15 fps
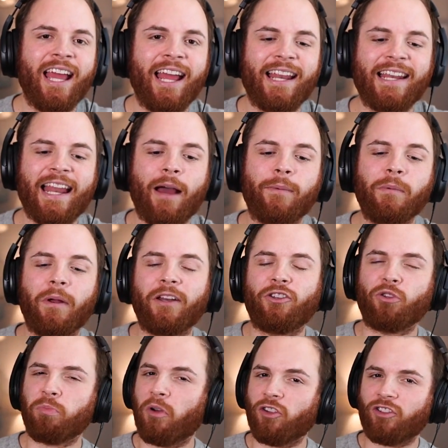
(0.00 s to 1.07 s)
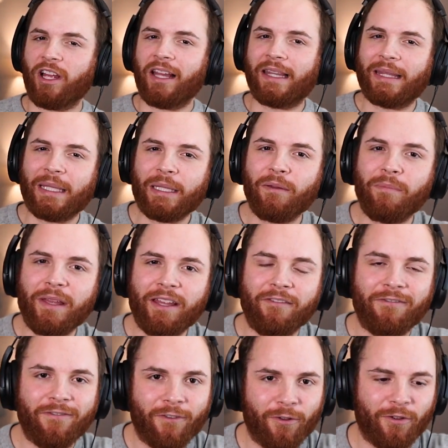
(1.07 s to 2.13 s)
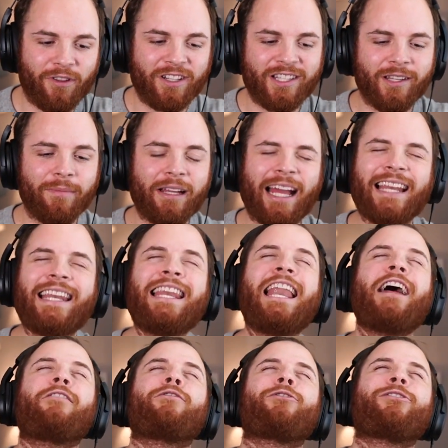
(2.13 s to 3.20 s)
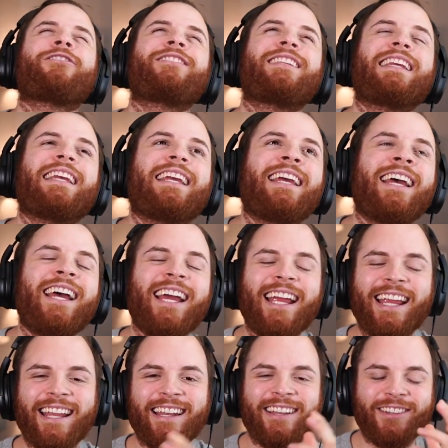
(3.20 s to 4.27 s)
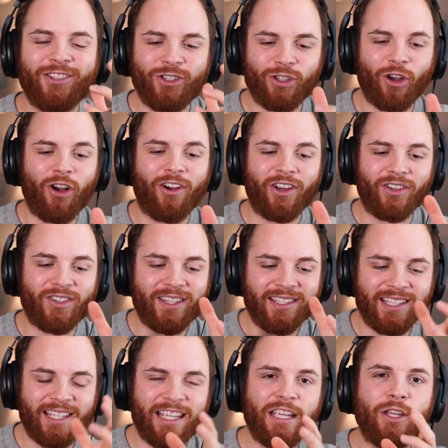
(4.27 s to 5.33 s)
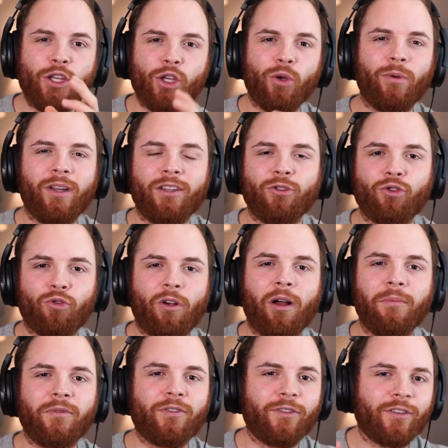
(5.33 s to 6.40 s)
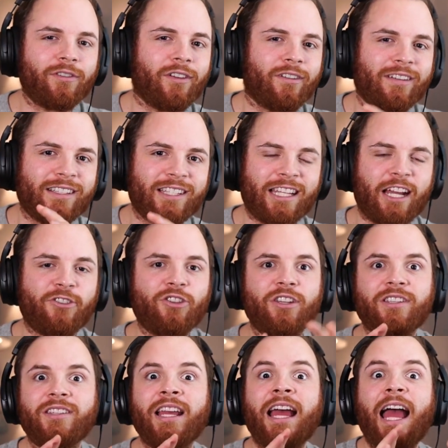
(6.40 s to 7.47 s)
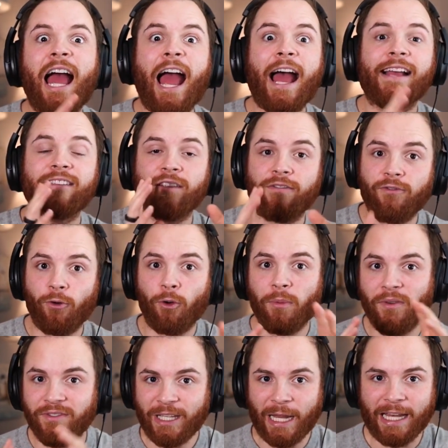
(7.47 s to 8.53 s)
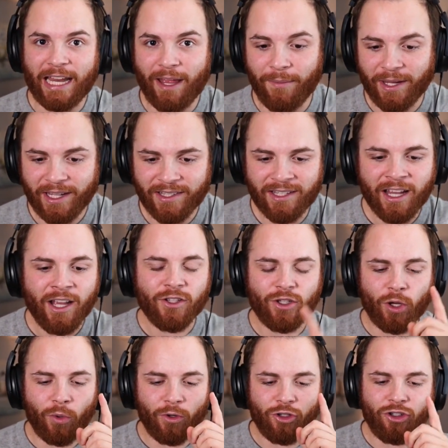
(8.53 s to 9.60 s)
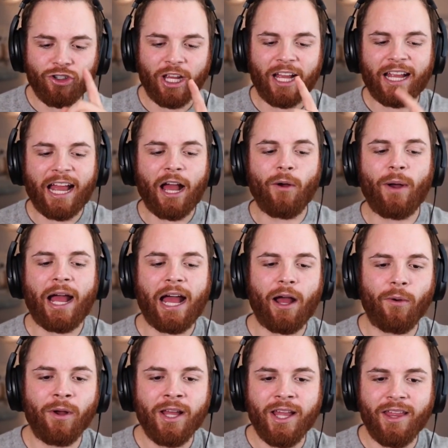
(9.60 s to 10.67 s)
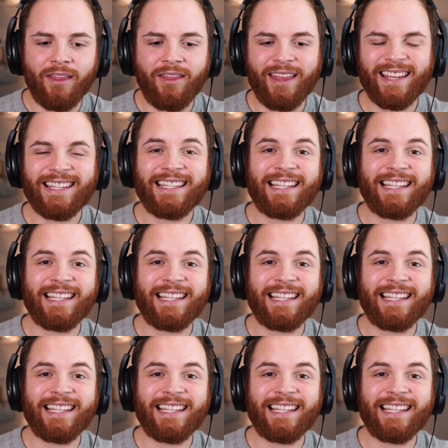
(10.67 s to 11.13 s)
and now we want to just push it a little bit further. This is something I never see in songs, is EQing drums for certain sections as a form of dynamics. So check out how this